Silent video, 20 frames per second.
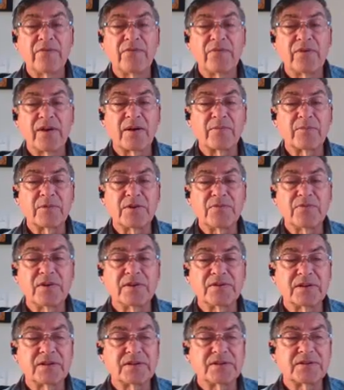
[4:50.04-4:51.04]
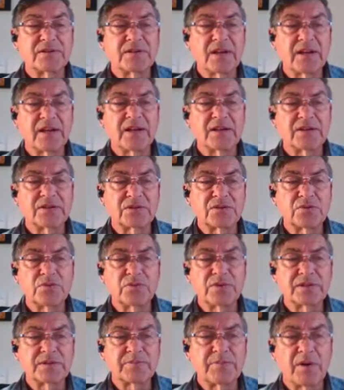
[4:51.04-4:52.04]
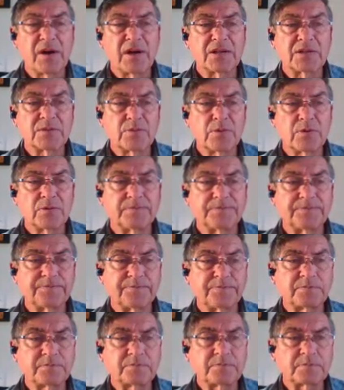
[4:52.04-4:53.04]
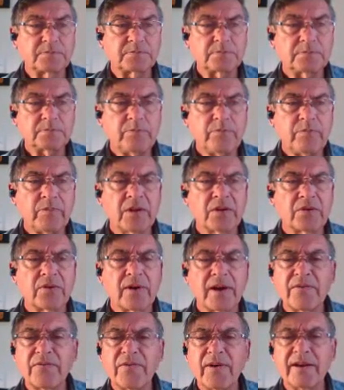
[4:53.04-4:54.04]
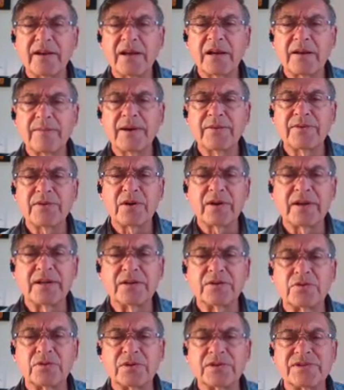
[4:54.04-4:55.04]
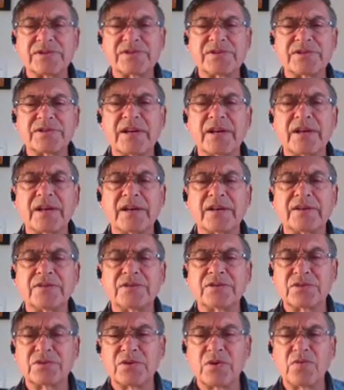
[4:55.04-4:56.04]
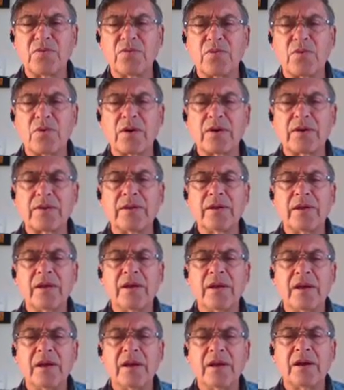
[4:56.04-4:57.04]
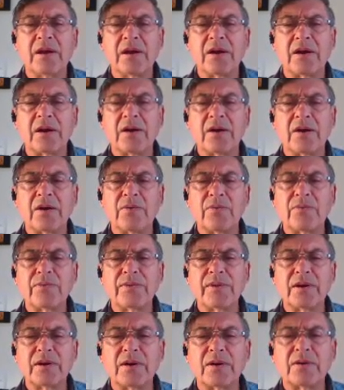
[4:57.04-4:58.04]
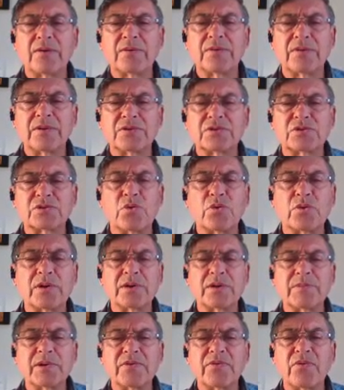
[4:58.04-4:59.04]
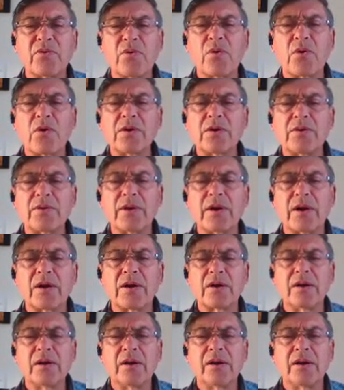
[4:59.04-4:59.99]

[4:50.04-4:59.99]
family visits as soon as possible, try to find out about their interests and so forth, the schooling before, their